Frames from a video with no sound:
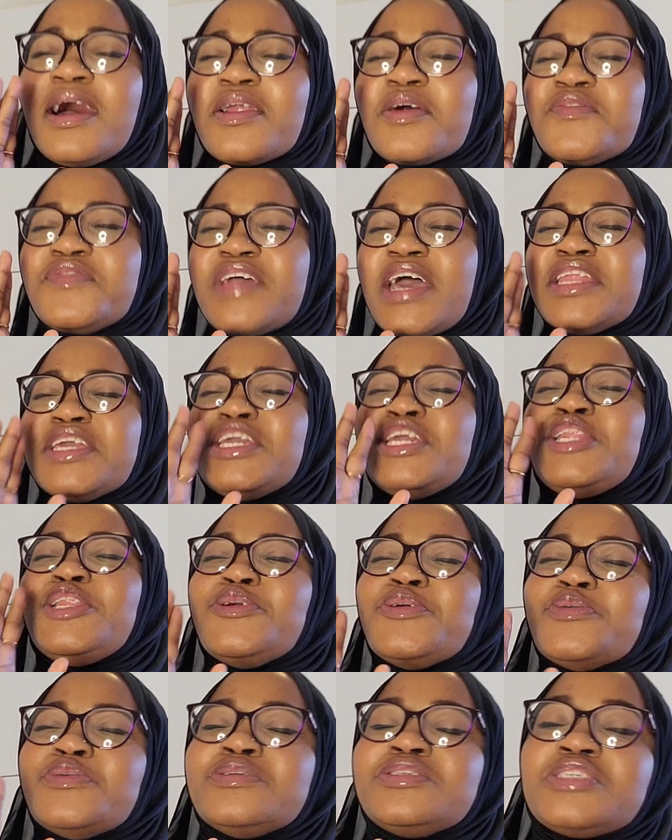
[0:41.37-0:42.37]
out of that
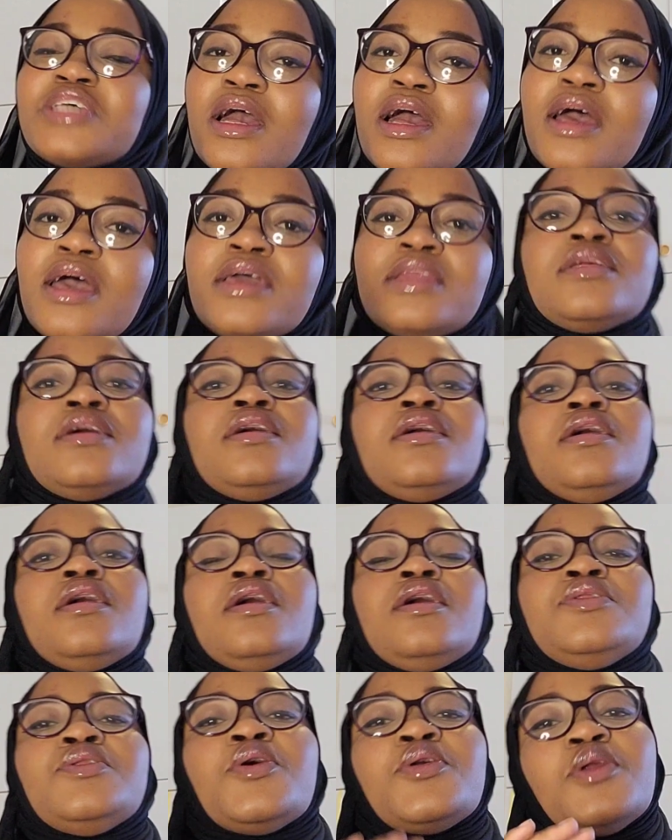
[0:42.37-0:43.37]
illusion.
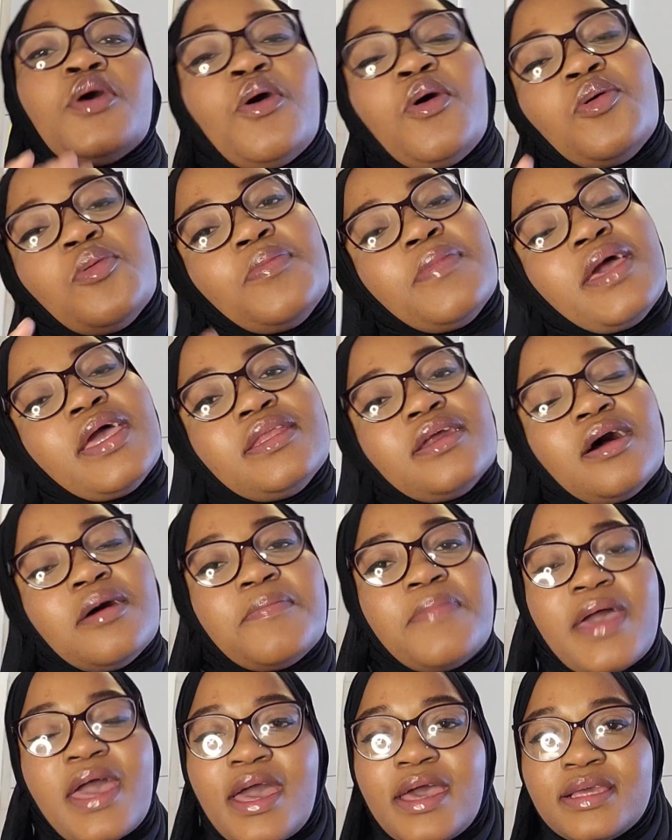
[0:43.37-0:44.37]
Not all men
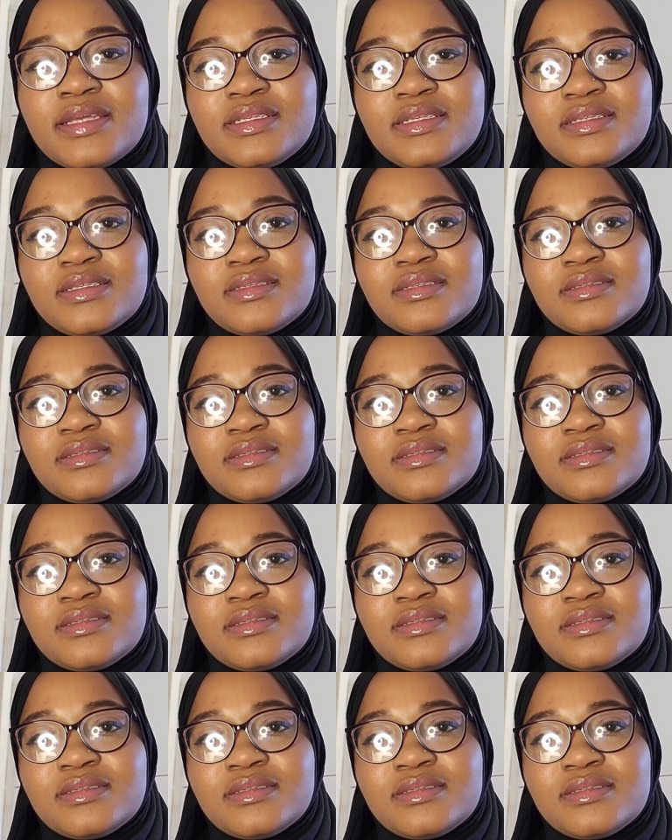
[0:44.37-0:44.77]
are bad.